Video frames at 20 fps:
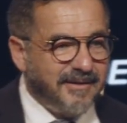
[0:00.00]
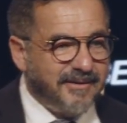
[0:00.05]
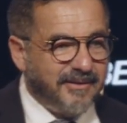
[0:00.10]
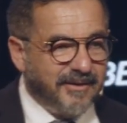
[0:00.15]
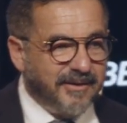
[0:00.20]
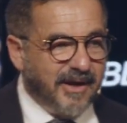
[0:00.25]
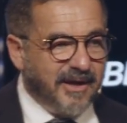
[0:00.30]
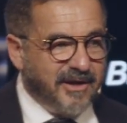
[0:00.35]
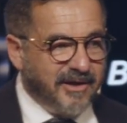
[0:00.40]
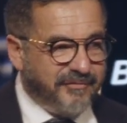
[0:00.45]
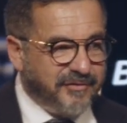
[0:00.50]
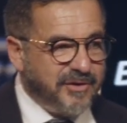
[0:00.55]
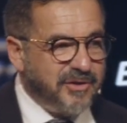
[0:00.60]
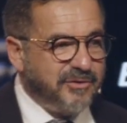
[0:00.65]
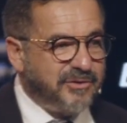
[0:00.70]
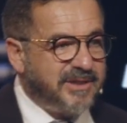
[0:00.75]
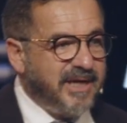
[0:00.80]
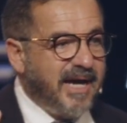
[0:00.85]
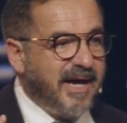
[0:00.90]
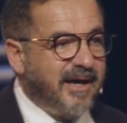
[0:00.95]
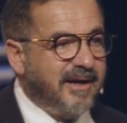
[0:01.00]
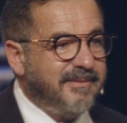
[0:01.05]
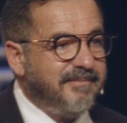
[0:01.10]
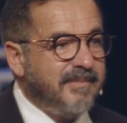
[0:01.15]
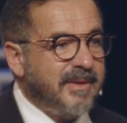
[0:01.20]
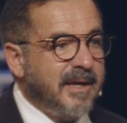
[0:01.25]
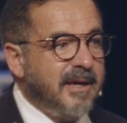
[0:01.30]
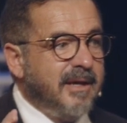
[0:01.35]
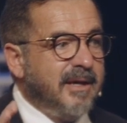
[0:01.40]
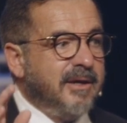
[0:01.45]
And if you did,
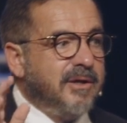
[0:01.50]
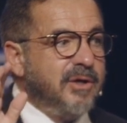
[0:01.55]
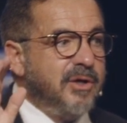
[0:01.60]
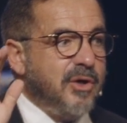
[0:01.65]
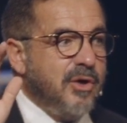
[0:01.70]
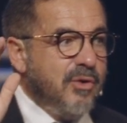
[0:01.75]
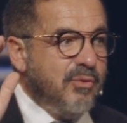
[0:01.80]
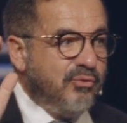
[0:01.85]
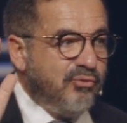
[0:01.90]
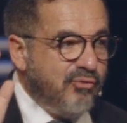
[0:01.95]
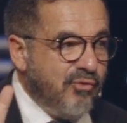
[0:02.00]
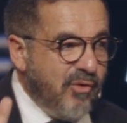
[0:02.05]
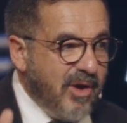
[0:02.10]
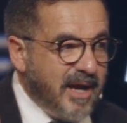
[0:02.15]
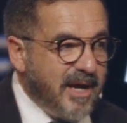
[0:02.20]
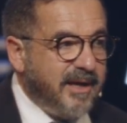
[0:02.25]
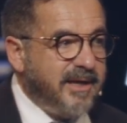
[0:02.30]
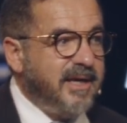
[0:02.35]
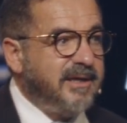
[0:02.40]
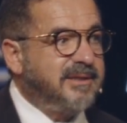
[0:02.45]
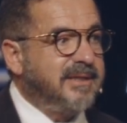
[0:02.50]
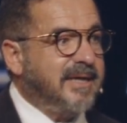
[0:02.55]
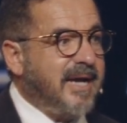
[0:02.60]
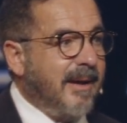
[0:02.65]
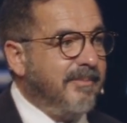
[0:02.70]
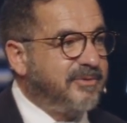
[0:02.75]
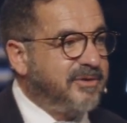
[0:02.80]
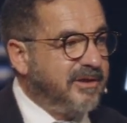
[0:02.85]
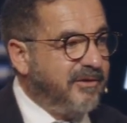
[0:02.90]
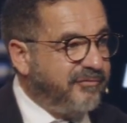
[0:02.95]
you really need to
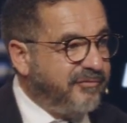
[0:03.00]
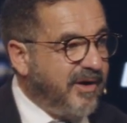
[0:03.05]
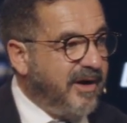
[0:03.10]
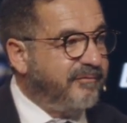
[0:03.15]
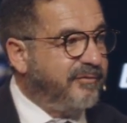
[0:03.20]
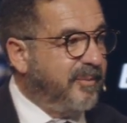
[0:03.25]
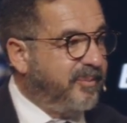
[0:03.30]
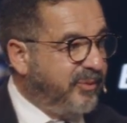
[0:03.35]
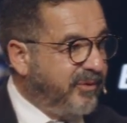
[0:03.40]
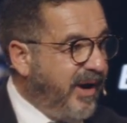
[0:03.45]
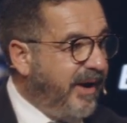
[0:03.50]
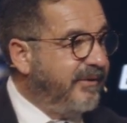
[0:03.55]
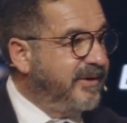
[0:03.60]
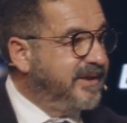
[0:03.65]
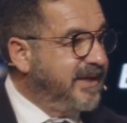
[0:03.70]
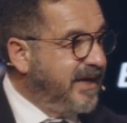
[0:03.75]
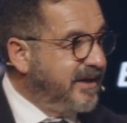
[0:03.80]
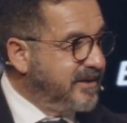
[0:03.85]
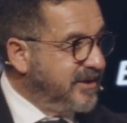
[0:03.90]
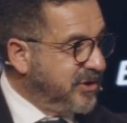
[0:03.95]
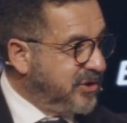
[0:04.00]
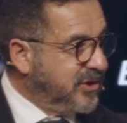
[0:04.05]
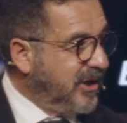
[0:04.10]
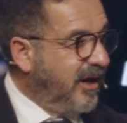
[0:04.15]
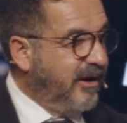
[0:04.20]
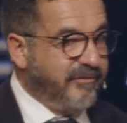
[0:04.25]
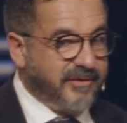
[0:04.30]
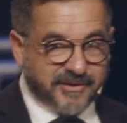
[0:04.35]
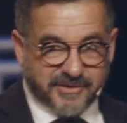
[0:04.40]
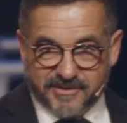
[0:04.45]
come to the front for prayer at the end of the
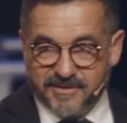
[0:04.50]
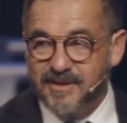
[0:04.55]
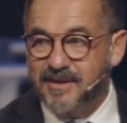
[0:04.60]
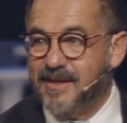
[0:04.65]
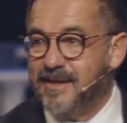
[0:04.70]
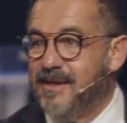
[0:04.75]
service.